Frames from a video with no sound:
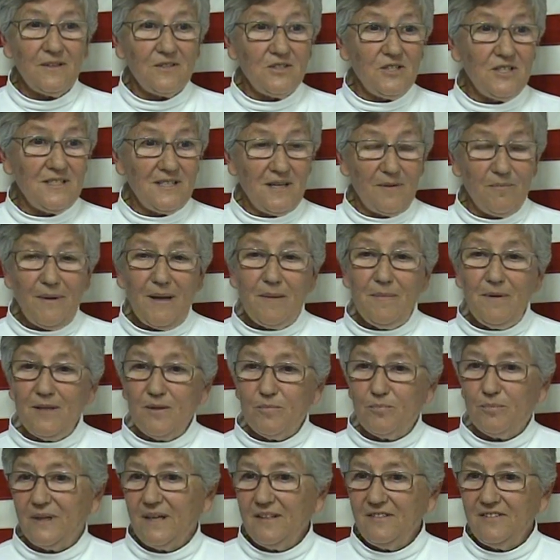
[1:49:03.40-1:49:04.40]
because she said, maybe
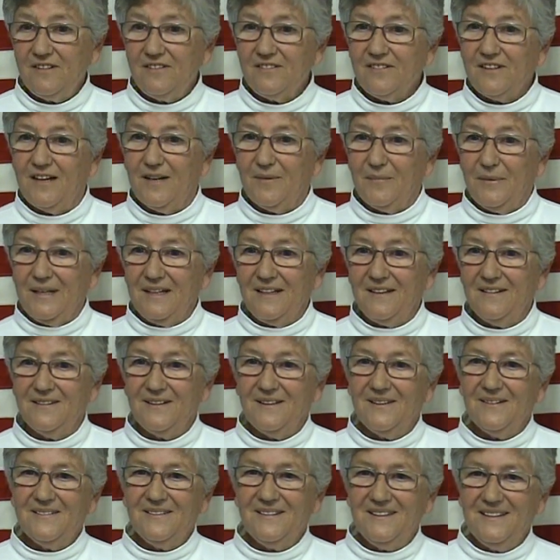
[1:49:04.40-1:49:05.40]
the press is coming, you
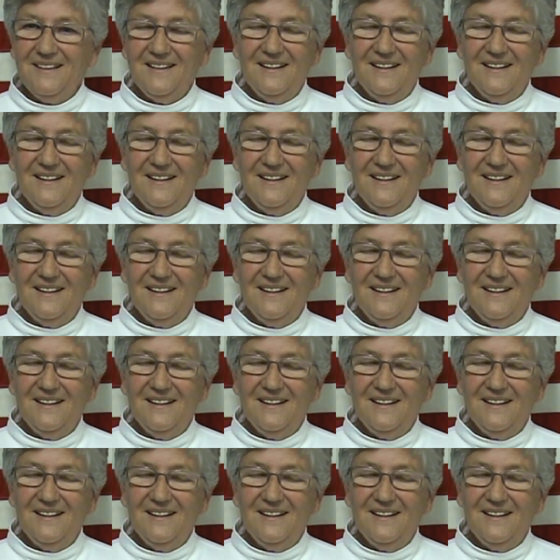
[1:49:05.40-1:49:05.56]
know,